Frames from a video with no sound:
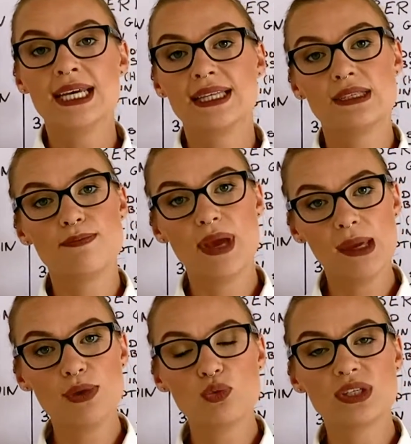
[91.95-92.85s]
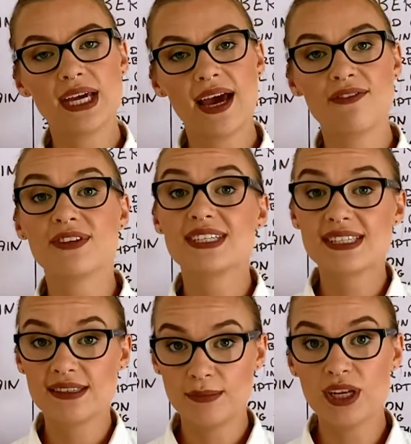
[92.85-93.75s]
that maybe would have
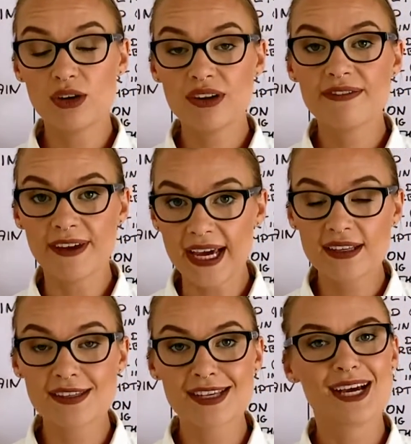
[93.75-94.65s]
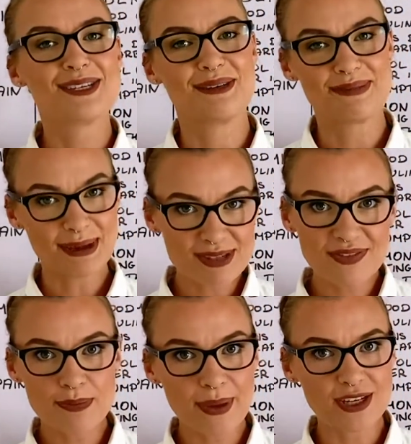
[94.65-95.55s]
similar effects, sometimes
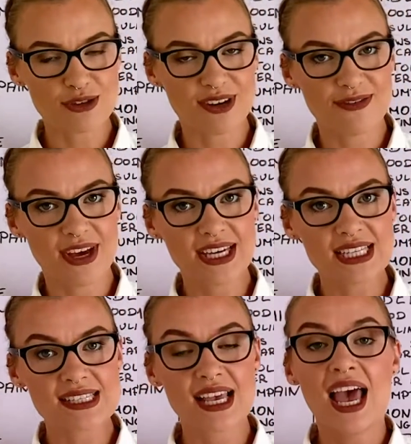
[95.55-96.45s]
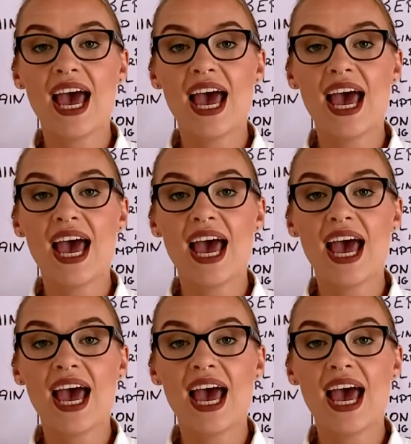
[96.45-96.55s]
even better effects,